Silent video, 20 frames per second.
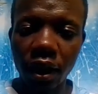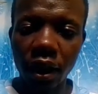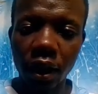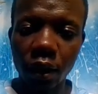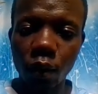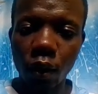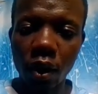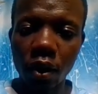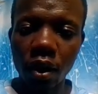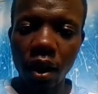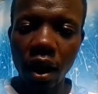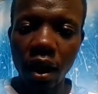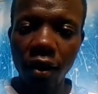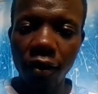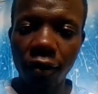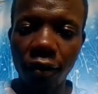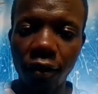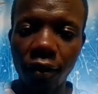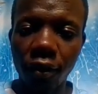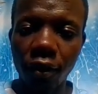
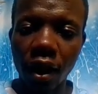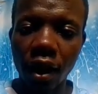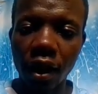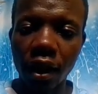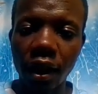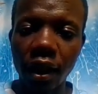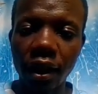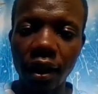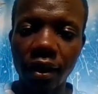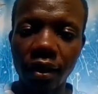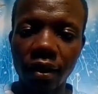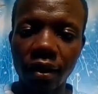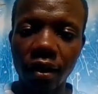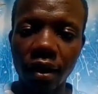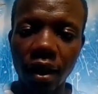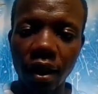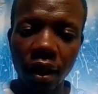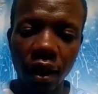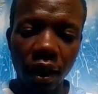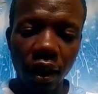wildlife, and let's
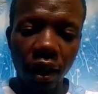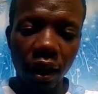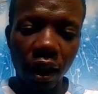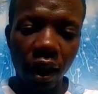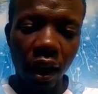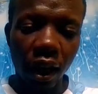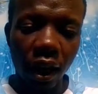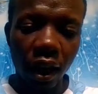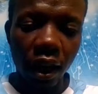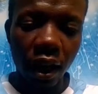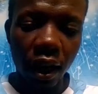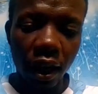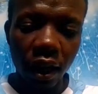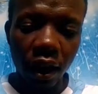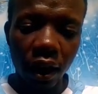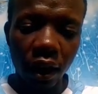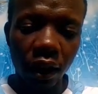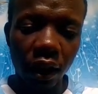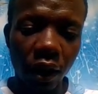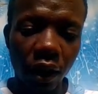say
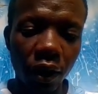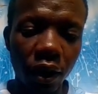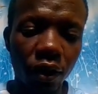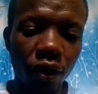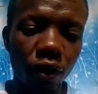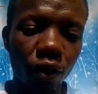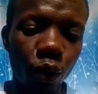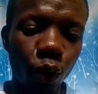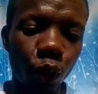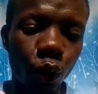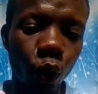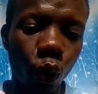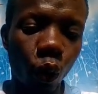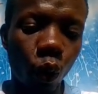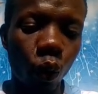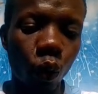terrestrial.